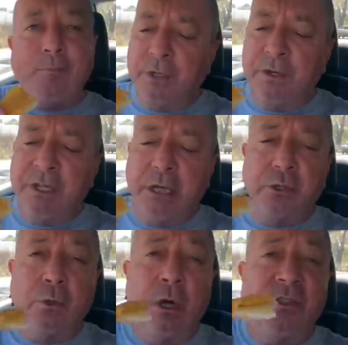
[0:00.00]
Even though
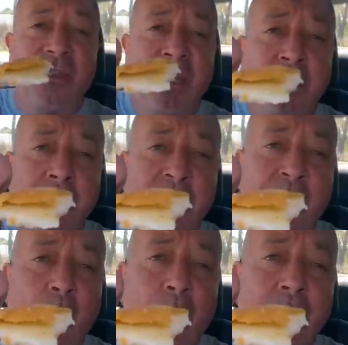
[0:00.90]
it's quite thin,
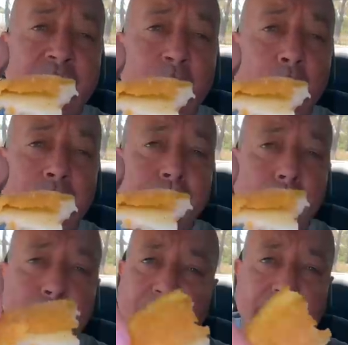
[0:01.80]

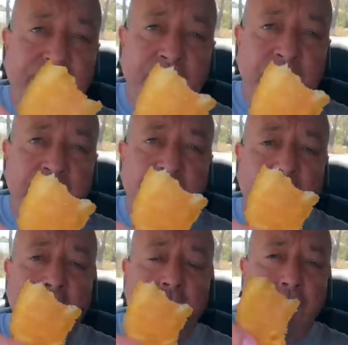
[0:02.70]
it's not
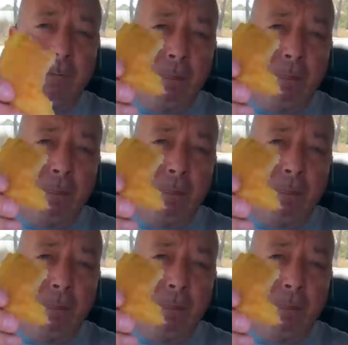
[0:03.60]
overcooked.